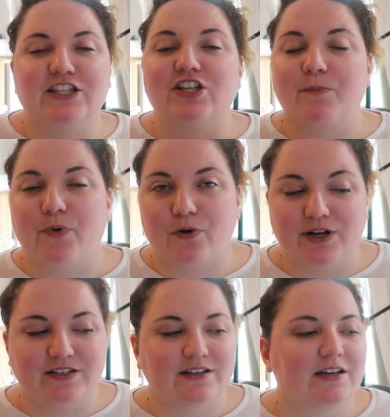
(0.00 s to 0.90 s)
at some
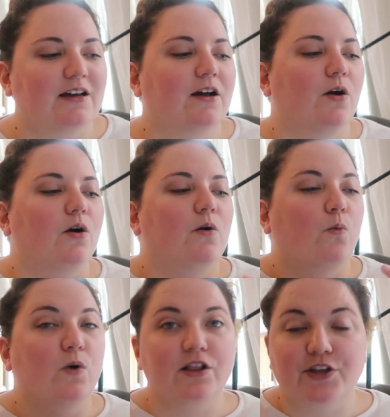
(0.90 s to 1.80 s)
point.
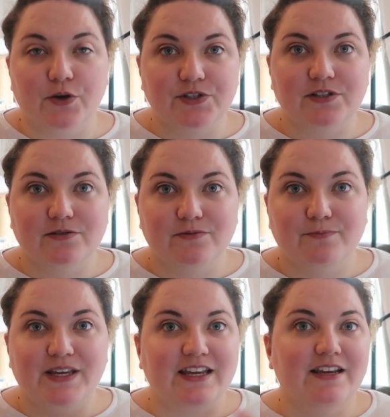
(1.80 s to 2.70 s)
Will those
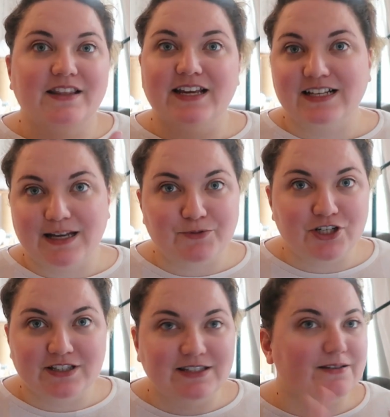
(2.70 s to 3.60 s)
be the
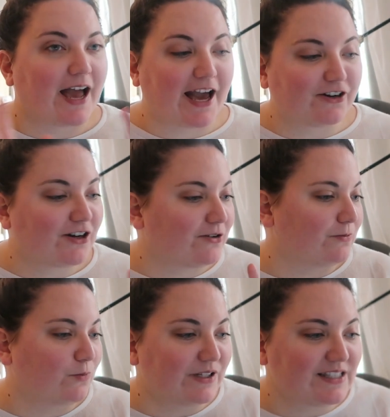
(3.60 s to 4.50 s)
exceptions? I don't
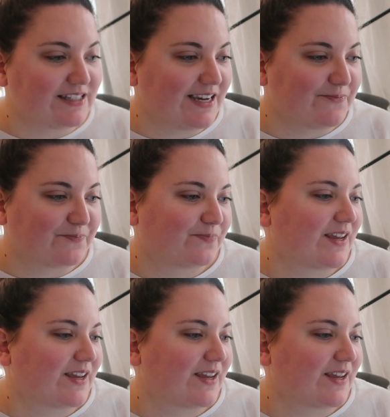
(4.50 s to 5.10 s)
know. We'll see.